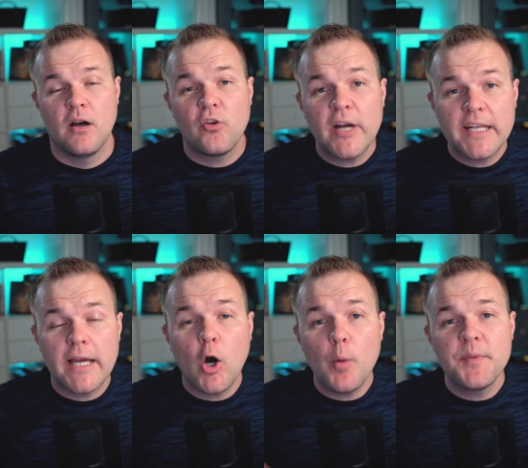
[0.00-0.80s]
Alright,
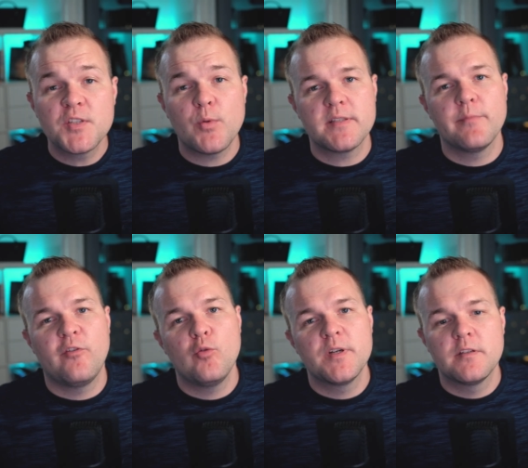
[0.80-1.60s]
I hope this was
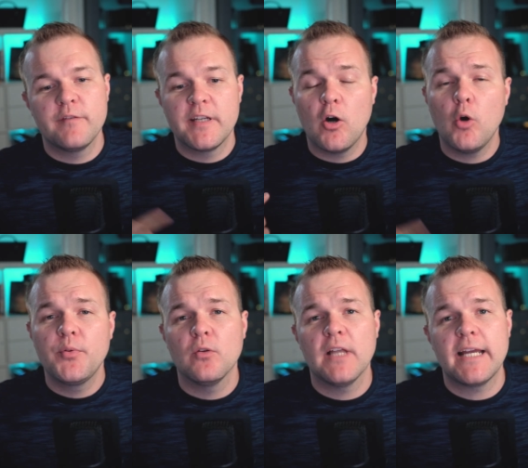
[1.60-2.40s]
informative and I
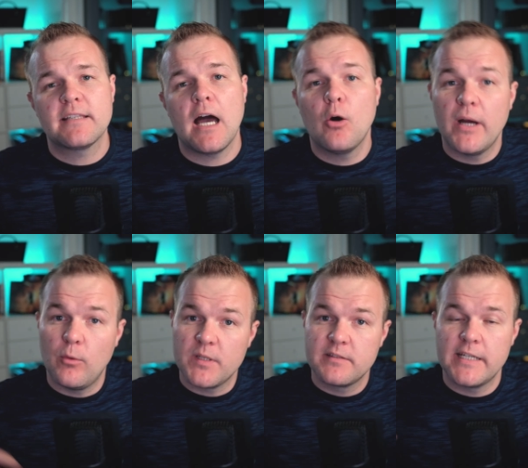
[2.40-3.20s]
hope you liked how I
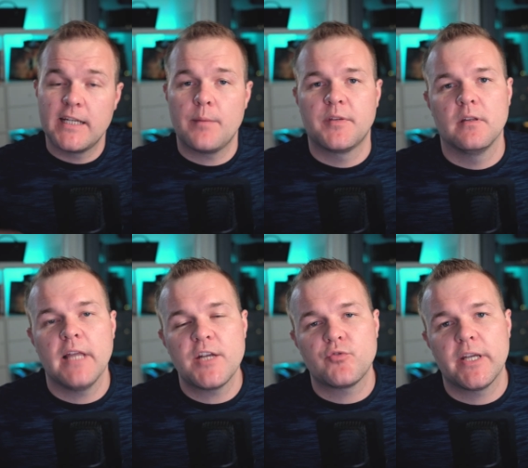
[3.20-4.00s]
was setting up the
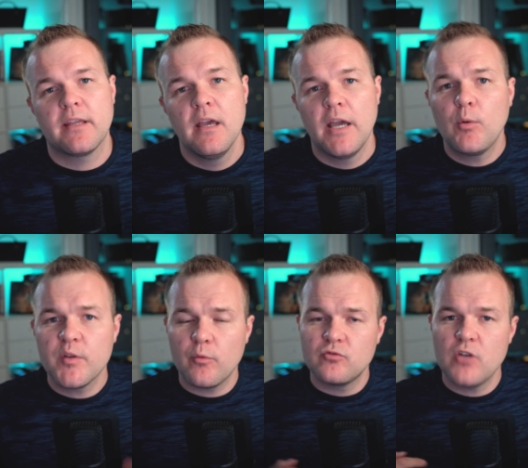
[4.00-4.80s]
light rig. It
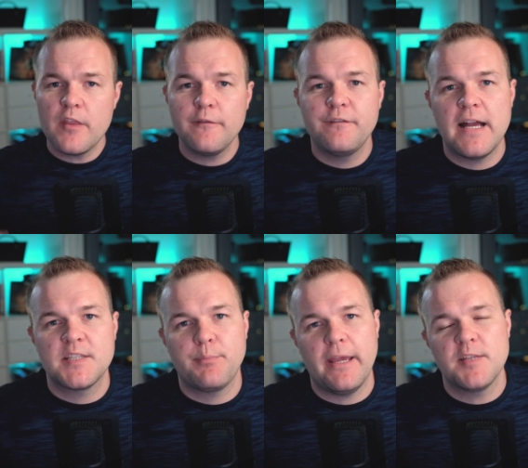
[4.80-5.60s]
was rather
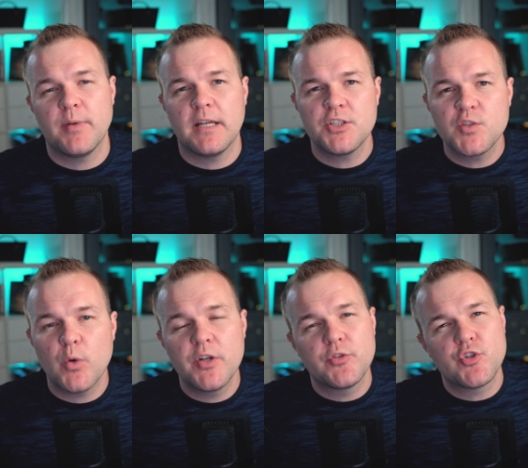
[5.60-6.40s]
fast paced, but I just
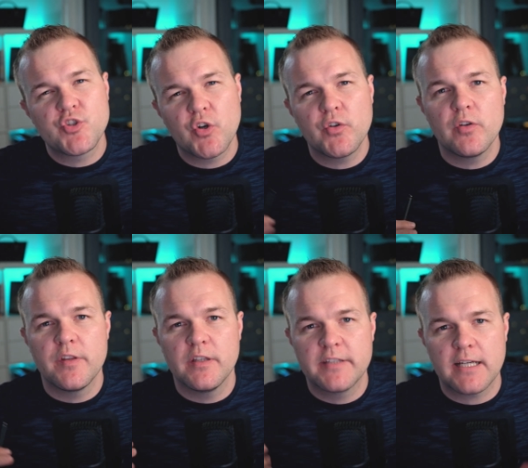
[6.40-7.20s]
wanted to show you
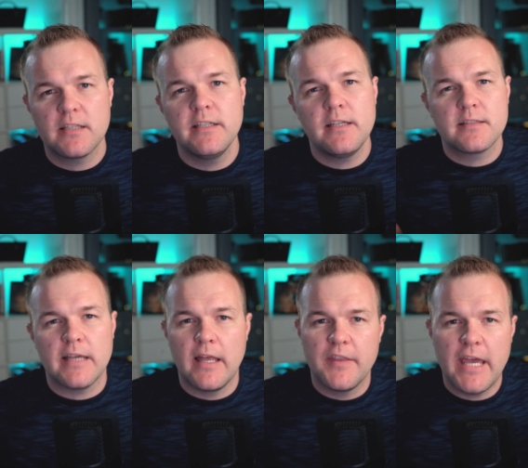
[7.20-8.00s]
the techniques
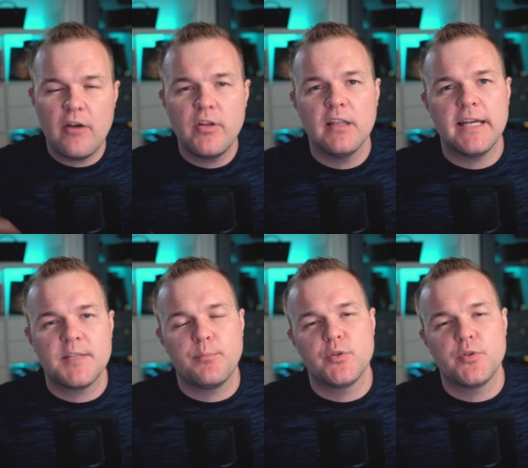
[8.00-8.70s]
and the area light